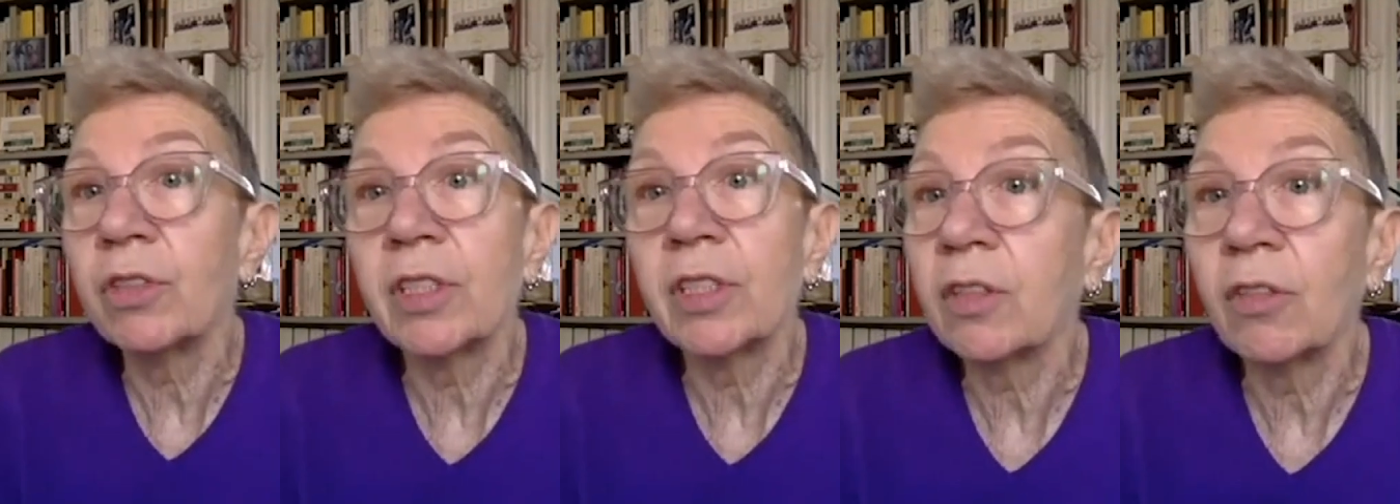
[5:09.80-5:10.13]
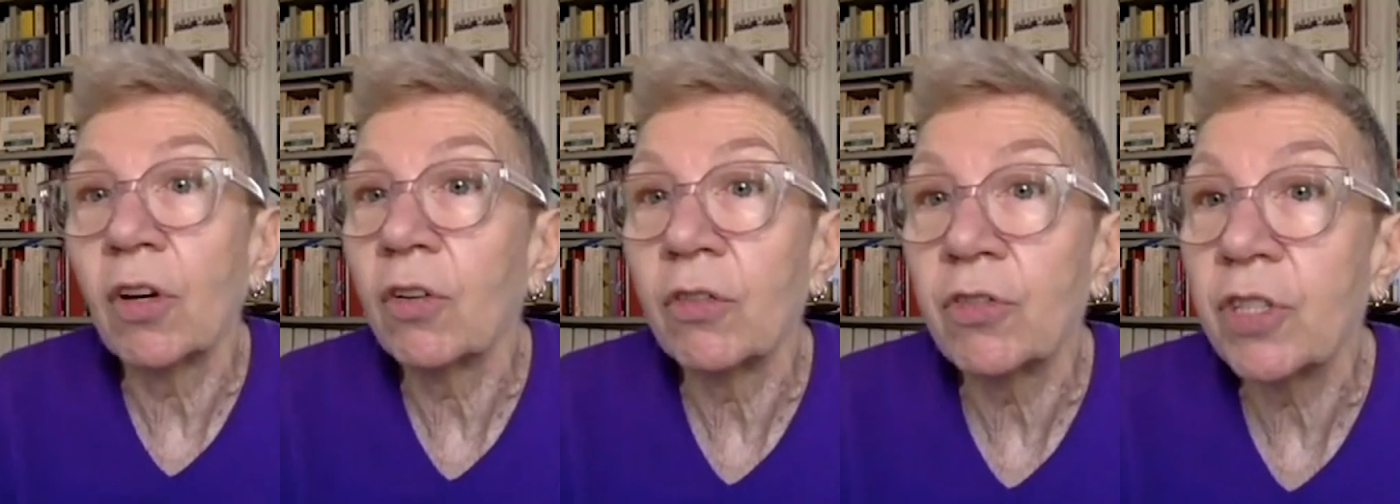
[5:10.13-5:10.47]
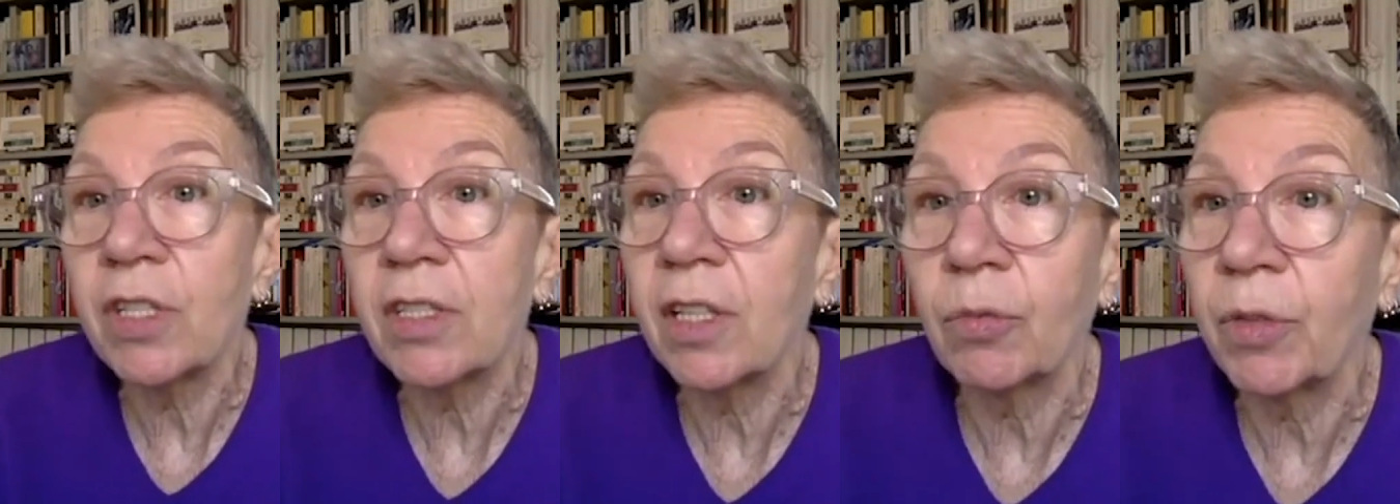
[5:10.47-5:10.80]
were the
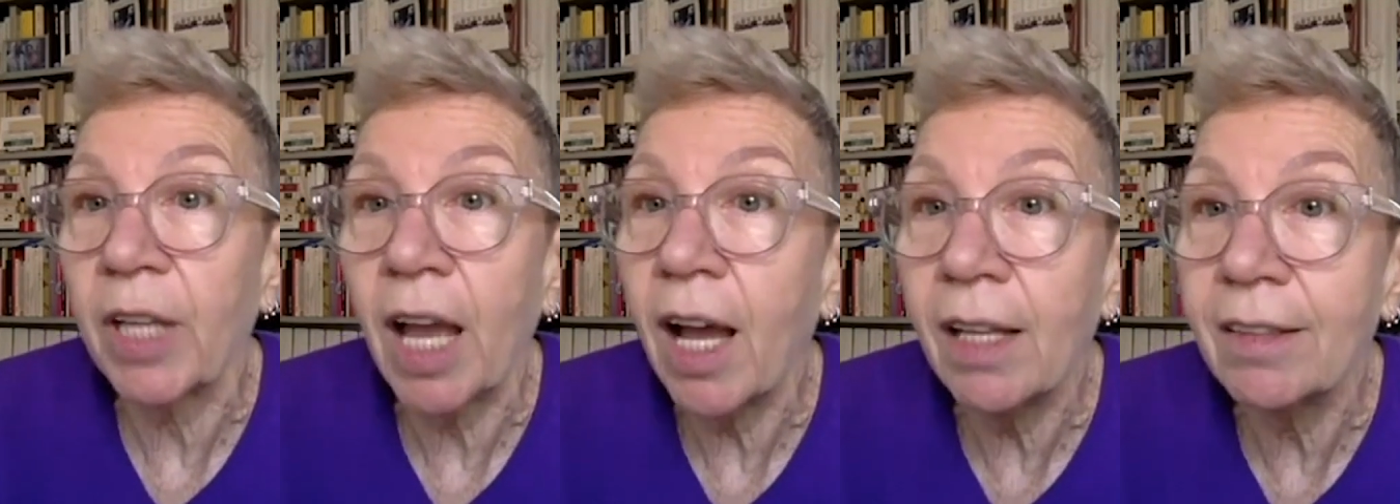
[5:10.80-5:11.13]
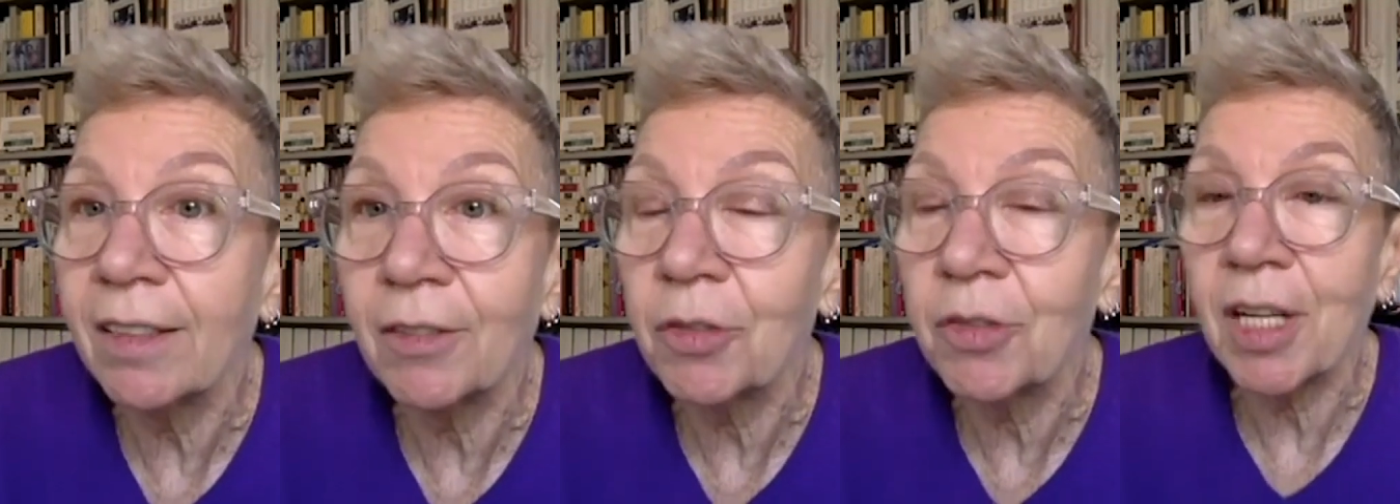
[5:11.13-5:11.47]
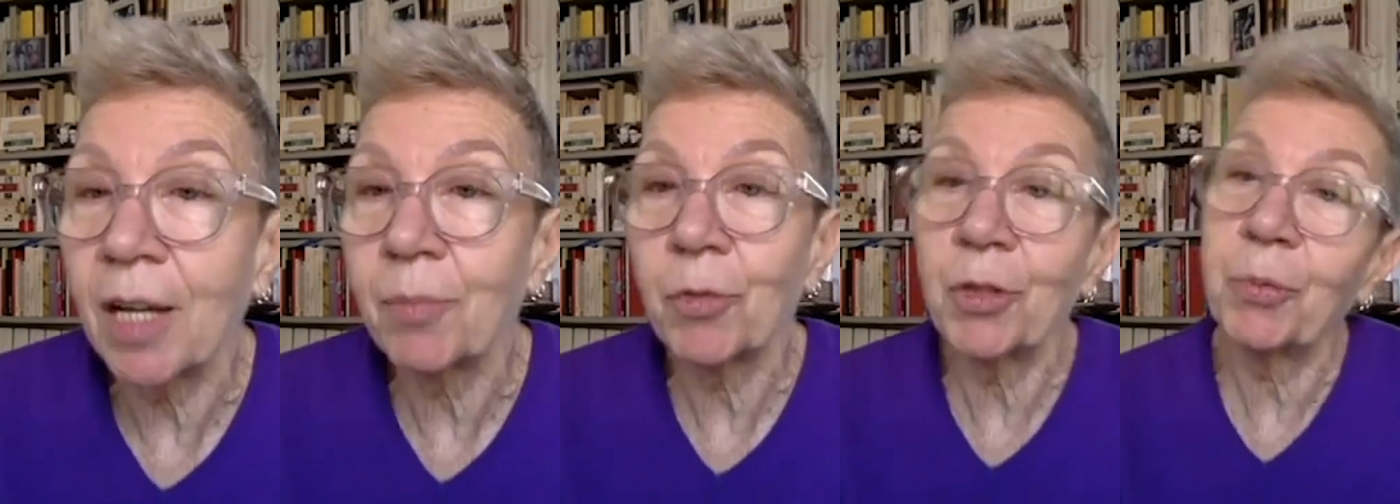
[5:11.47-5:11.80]
technologies that we had at the time.